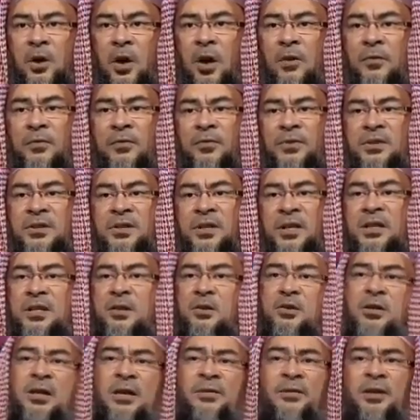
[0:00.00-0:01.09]
of
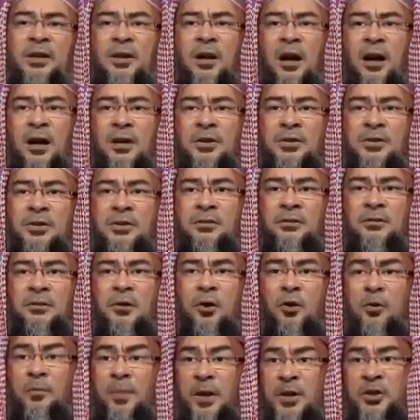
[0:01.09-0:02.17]
6 or 7 cars
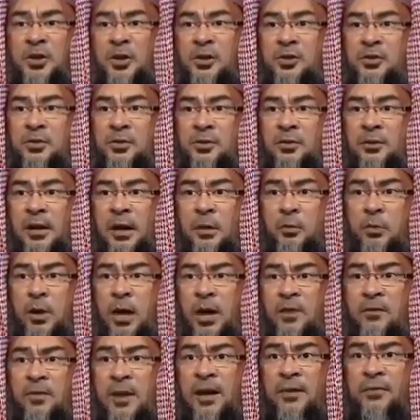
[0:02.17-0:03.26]
or buses, and we
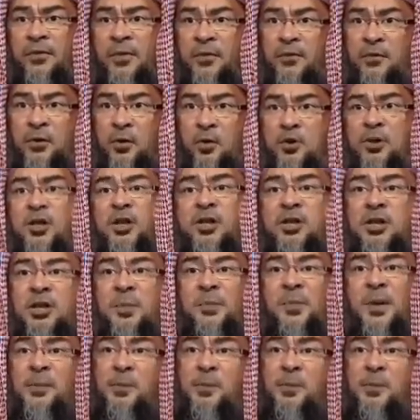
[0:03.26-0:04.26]
have like 50 or 60